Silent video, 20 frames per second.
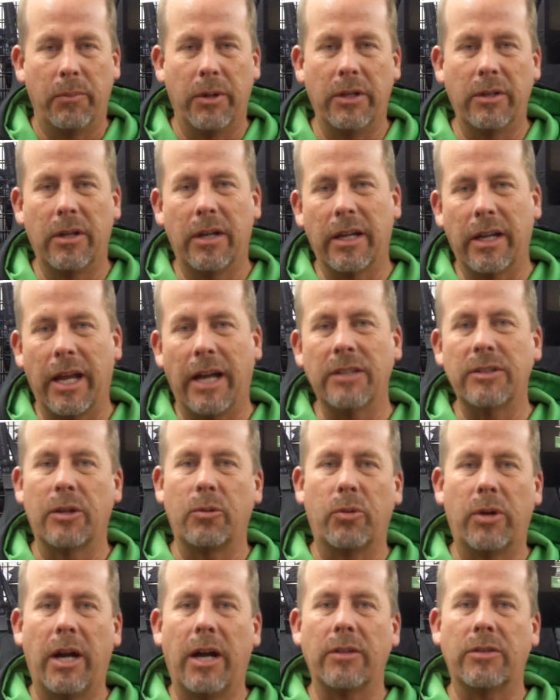But guys
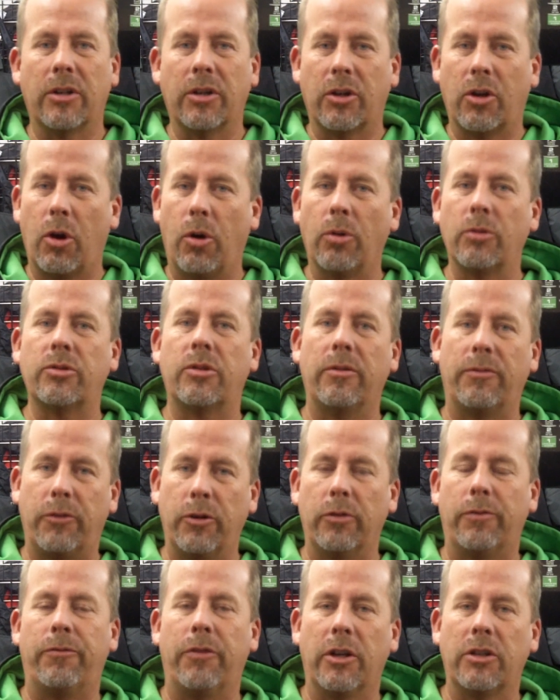that were out there coaxed a
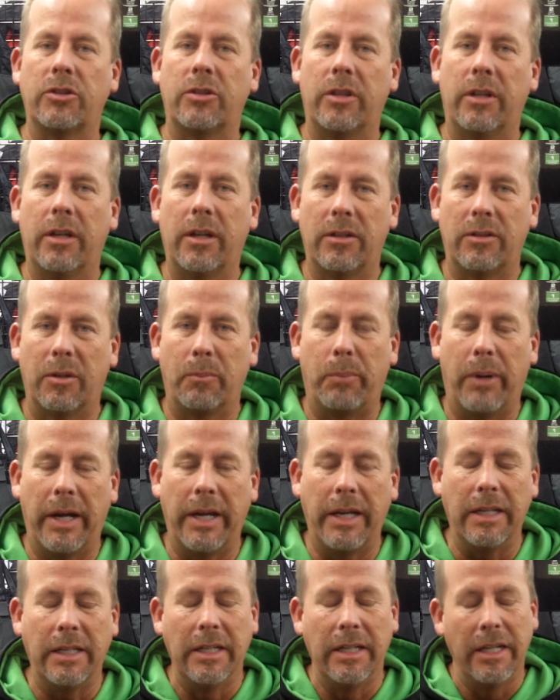few fish to
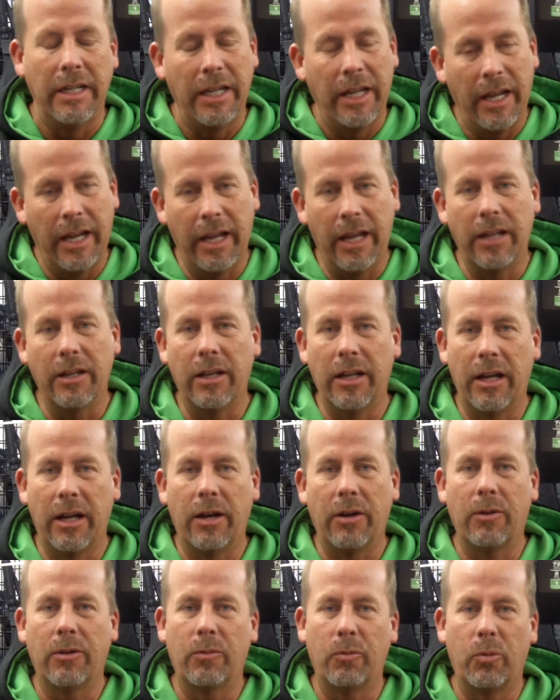bite and
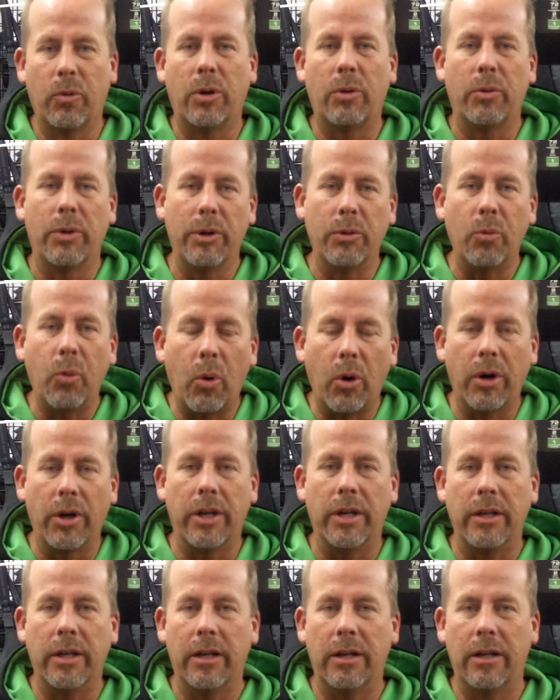were
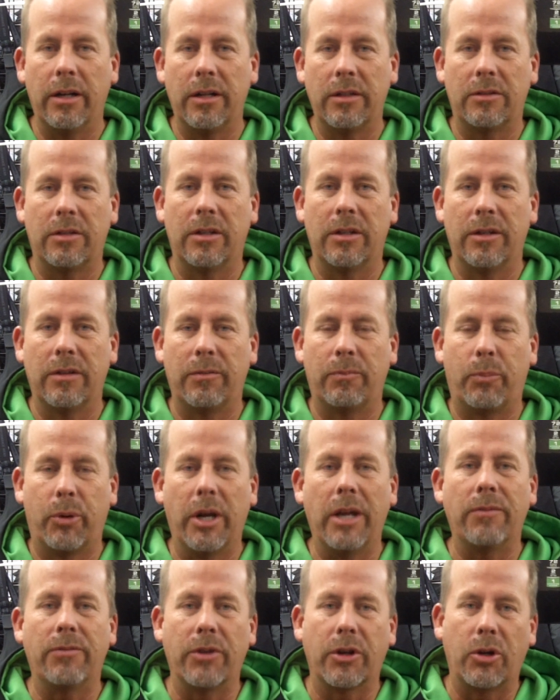rewarded to
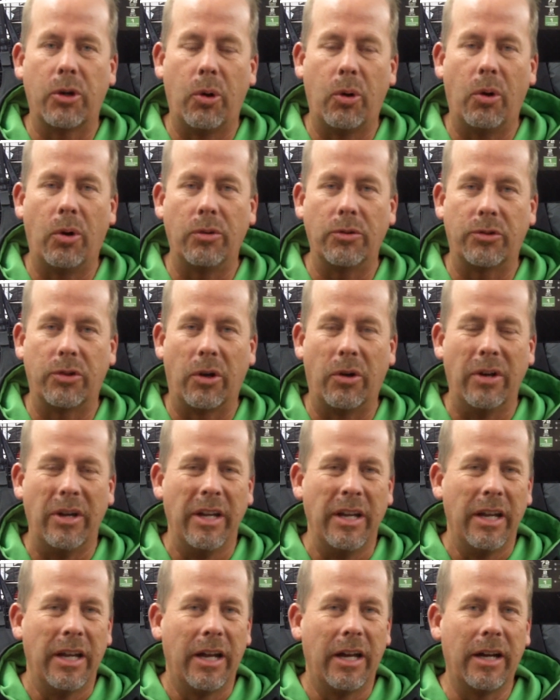brave the cold. So,
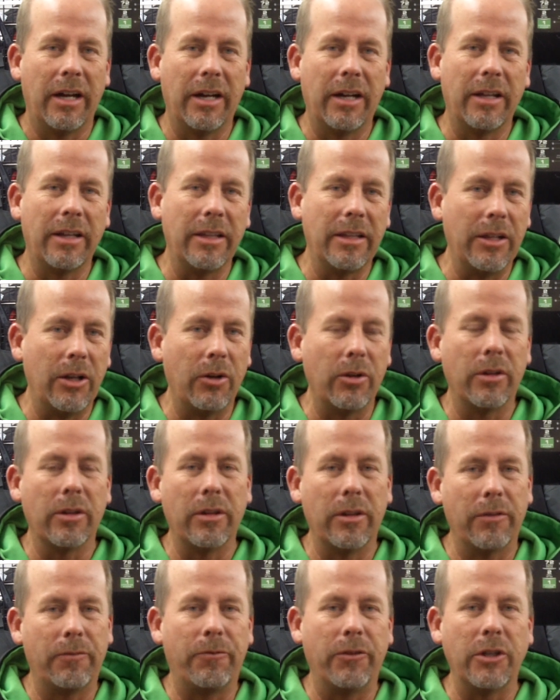you
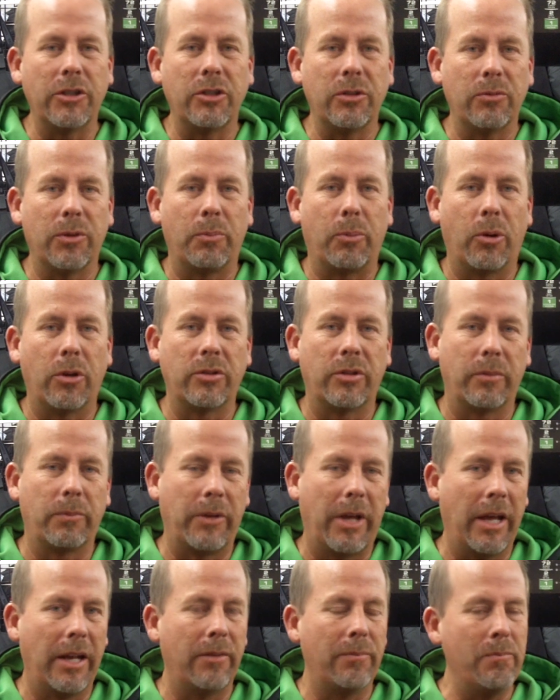know, the fishing reports are
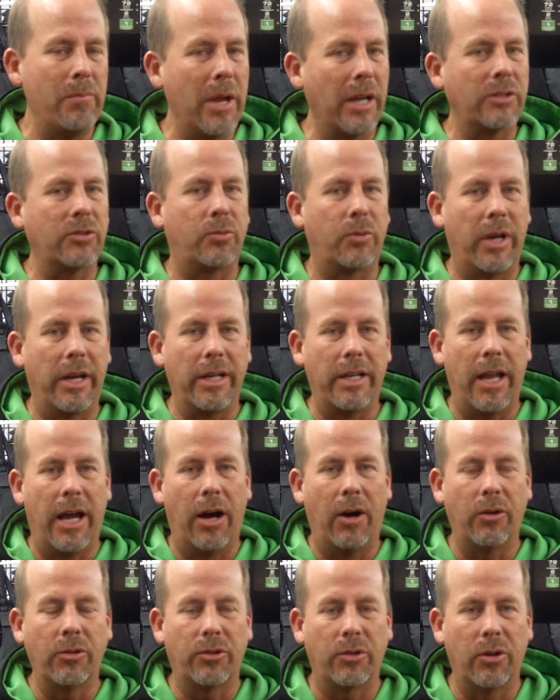kind of mixed right
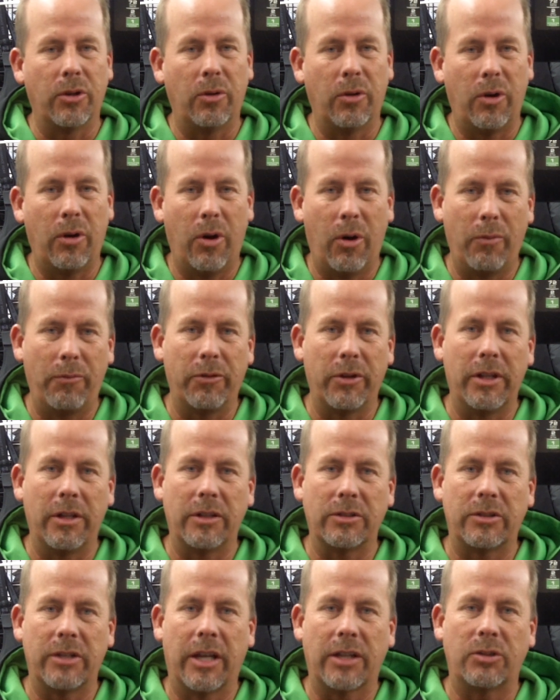now. So hopefully
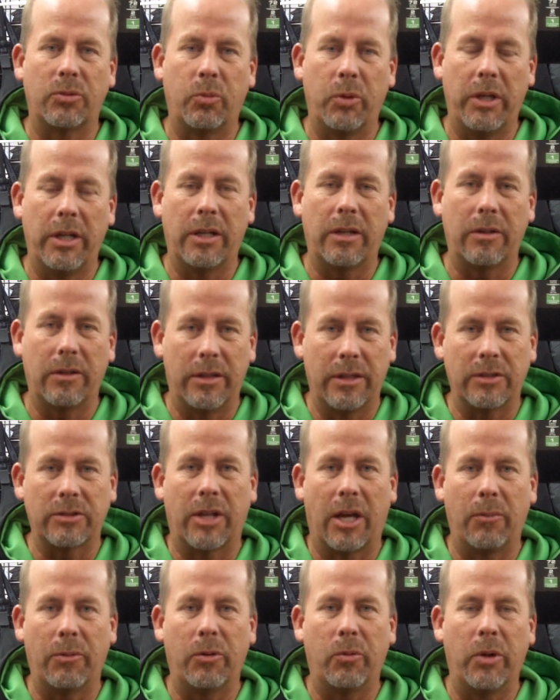this next week,
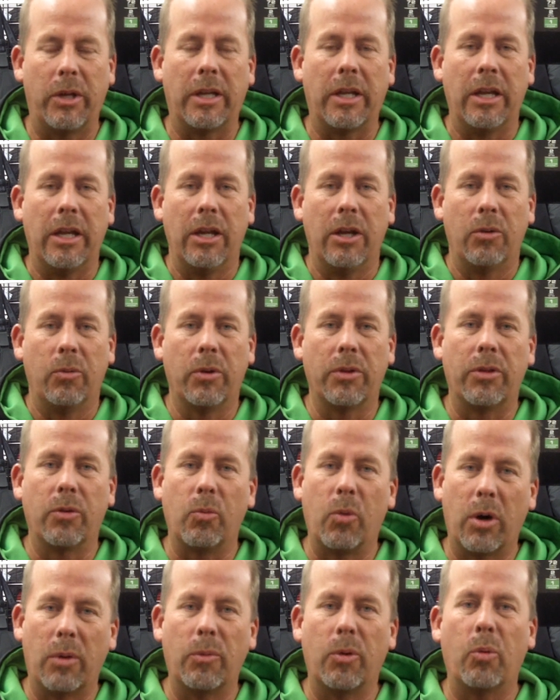this coming week, with
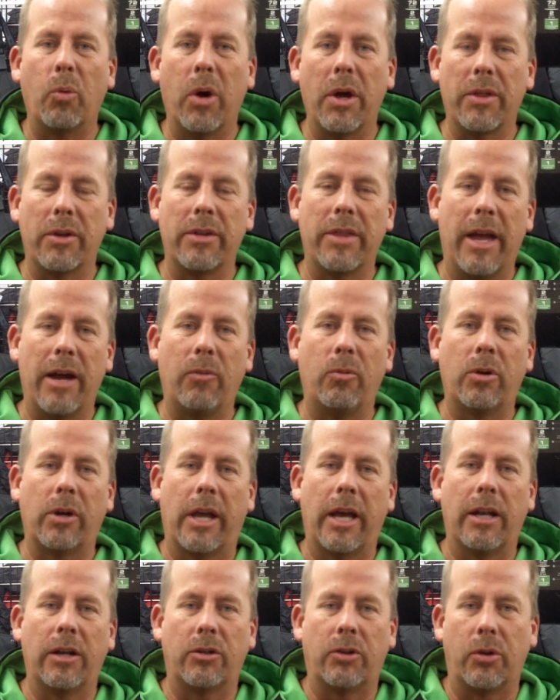the warmer weather, that
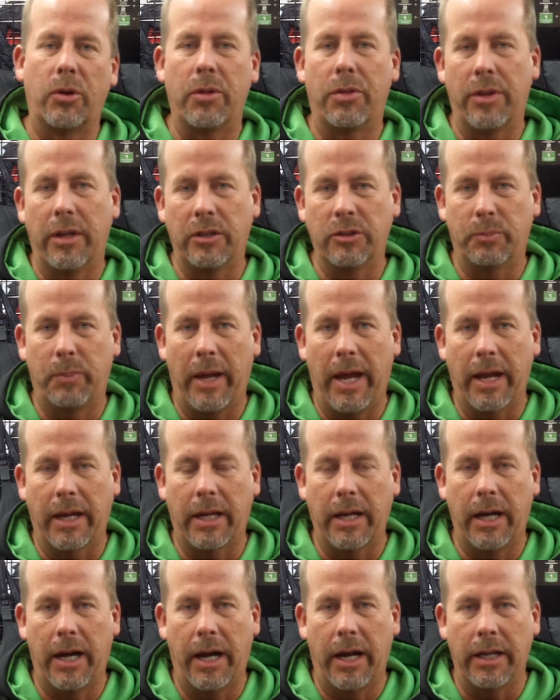will kind of turn things
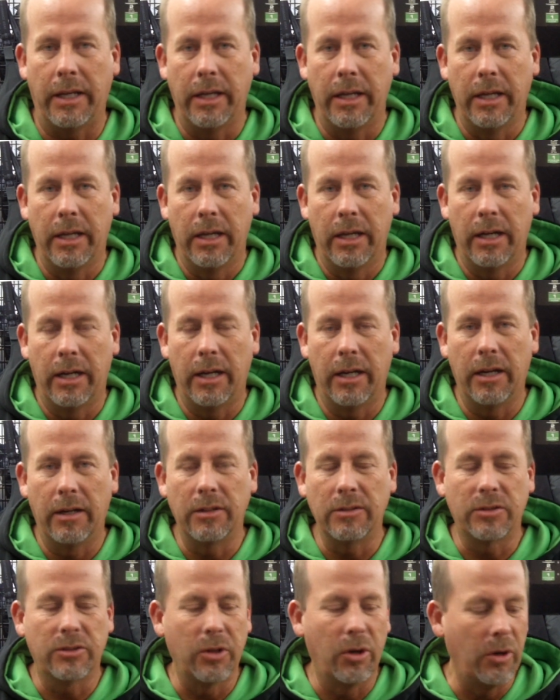back
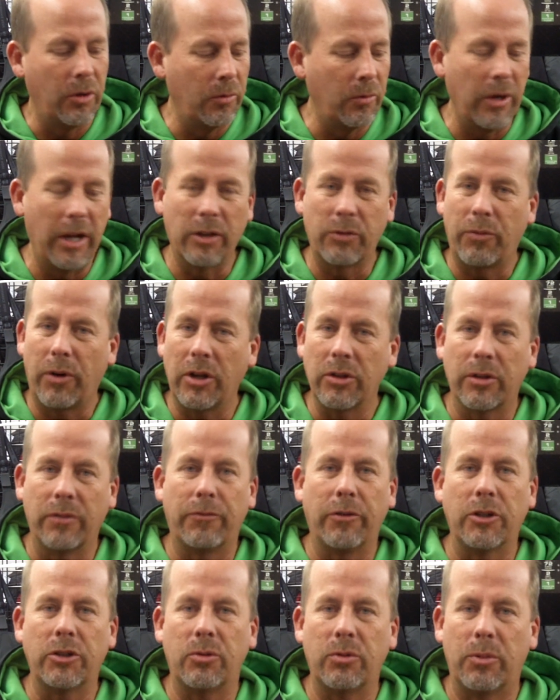on. So as far as
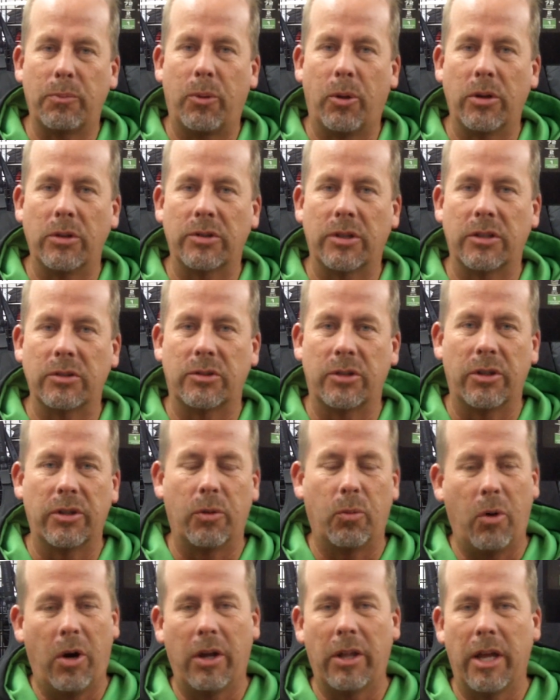the fishing report is
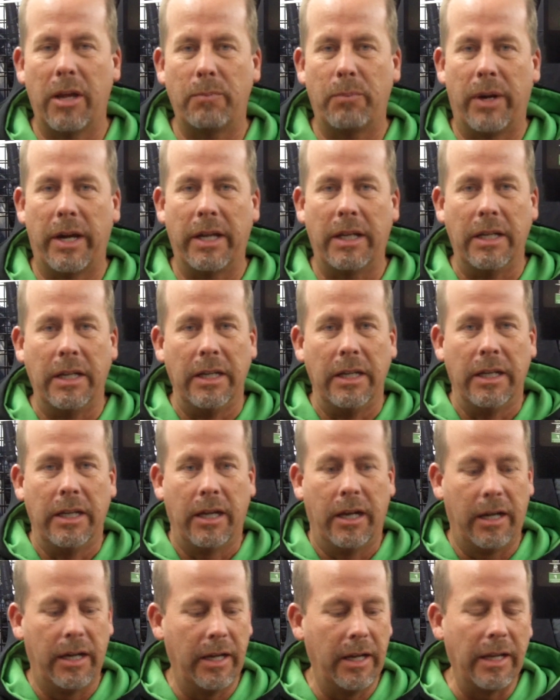concerned, the walleye bite,
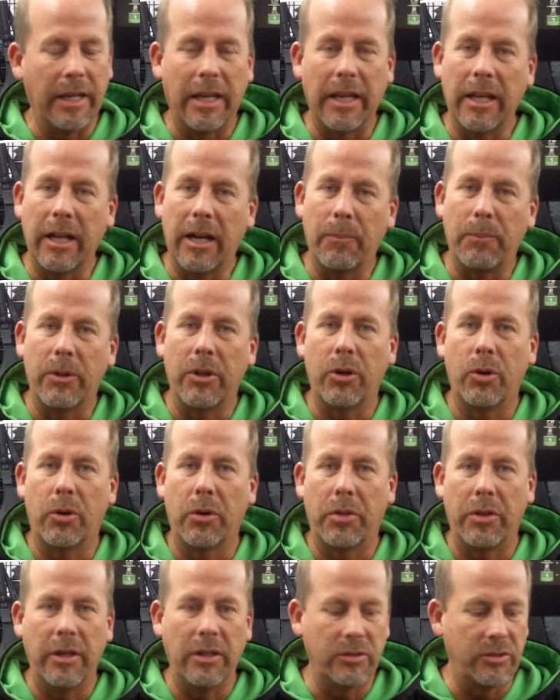again, up in the
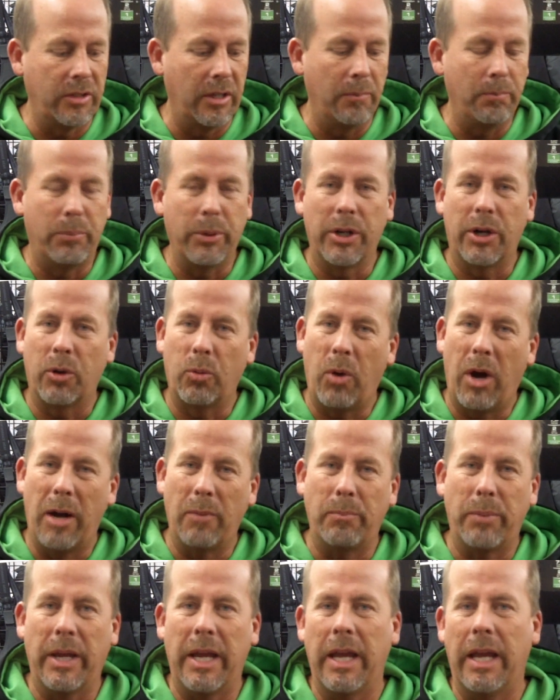northeast, Bitter,
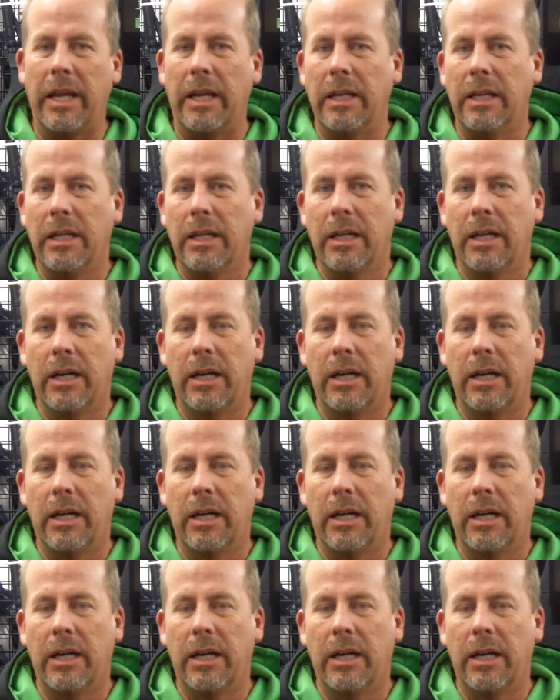Wabe,